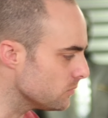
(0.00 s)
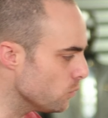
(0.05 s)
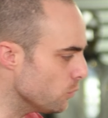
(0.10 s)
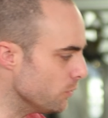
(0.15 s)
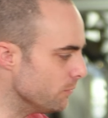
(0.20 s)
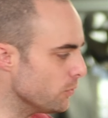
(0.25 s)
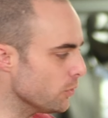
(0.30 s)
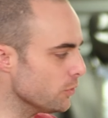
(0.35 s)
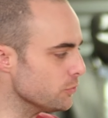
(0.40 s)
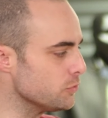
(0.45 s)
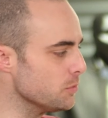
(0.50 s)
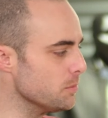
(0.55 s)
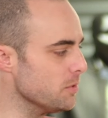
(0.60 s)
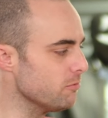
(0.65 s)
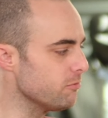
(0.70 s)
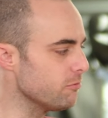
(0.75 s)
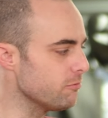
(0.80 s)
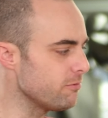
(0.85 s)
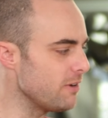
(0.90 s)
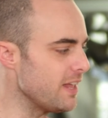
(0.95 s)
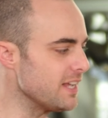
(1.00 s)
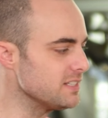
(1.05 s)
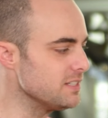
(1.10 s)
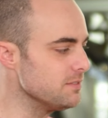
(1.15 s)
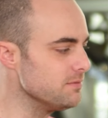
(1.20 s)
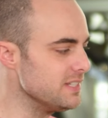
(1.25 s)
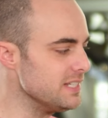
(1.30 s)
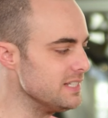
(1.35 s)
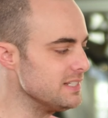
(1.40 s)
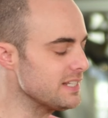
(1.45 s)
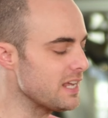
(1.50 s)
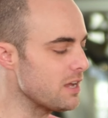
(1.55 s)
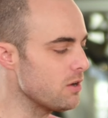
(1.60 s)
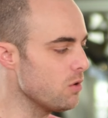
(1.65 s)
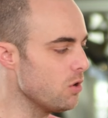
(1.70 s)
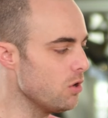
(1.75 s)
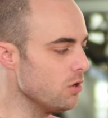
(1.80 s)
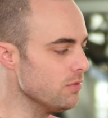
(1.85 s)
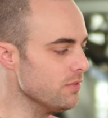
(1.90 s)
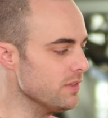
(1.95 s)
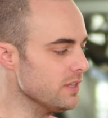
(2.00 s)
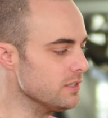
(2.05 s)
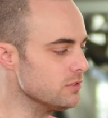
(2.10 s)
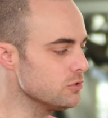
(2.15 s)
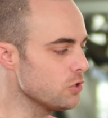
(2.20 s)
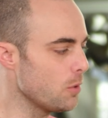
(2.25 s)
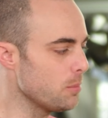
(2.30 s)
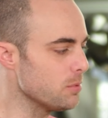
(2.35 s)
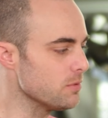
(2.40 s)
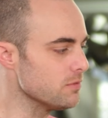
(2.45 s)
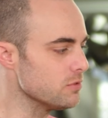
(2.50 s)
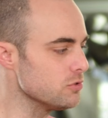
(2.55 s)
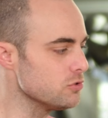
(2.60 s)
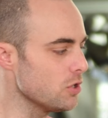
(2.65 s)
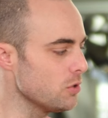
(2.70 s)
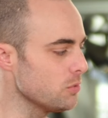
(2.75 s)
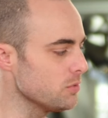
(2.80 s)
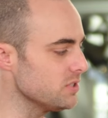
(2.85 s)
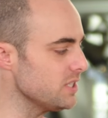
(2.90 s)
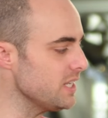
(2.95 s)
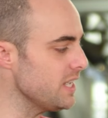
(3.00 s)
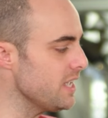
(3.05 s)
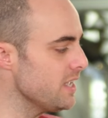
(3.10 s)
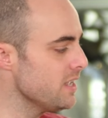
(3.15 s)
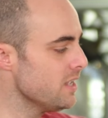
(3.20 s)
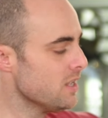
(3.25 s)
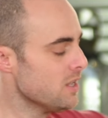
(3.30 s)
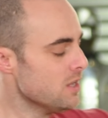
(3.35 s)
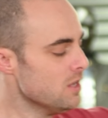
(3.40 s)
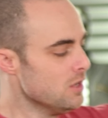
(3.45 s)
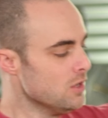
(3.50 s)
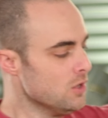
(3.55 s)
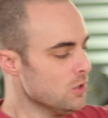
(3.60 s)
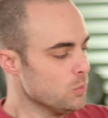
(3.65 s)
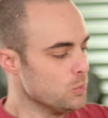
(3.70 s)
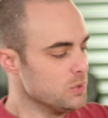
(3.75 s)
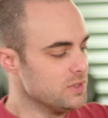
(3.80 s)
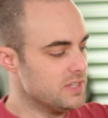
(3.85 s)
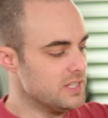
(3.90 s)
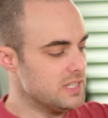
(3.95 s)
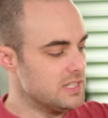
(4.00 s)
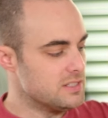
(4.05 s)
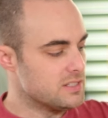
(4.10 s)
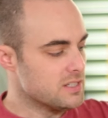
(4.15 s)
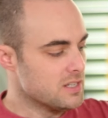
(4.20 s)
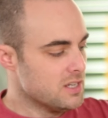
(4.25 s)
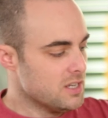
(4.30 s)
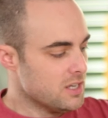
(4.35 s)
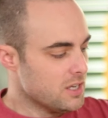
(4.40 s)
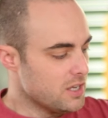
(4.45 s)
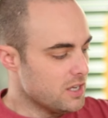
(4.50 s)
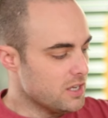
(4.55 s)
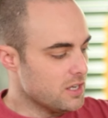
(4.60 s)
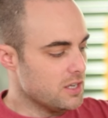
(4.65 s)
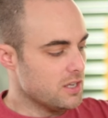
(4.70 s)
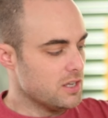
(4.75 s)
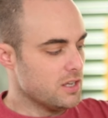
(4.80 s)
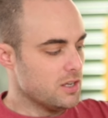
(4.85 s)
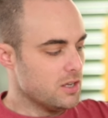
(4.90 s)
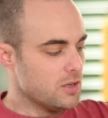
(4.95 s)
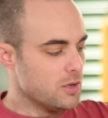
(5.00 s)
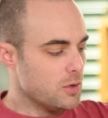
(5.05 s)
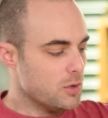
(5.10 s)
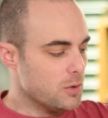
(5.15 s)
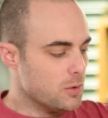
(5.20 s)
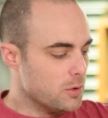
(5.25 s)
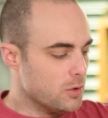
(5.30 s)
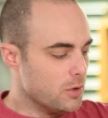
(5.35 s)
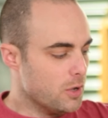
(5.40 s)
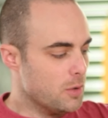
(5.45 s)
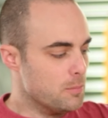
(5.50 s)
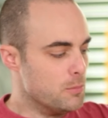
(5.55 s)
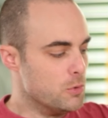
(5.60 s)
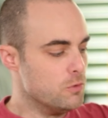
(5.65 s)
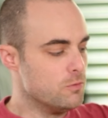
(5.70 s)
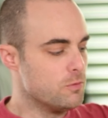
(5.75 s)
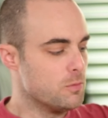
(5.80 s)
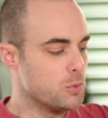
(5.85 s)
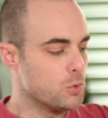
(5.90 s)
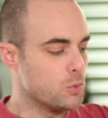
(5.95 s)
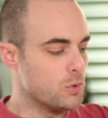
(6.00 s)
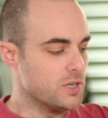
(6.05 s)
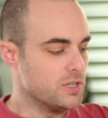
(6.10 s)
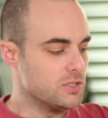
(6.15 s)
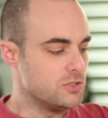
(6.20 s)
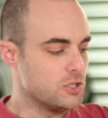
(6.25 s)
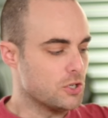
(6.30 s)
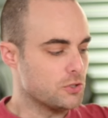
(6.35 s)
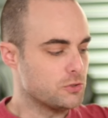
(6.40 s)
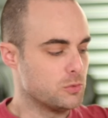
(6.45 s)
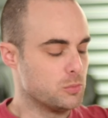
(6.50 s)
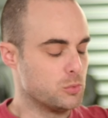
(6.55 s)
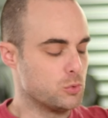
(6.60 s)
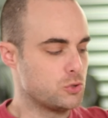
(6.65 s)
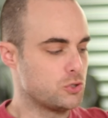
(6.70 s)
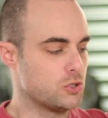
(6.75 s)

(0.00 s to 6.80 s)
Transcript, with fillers: We've got some reflective detail on the top of the shoulders here with these movable and adjustable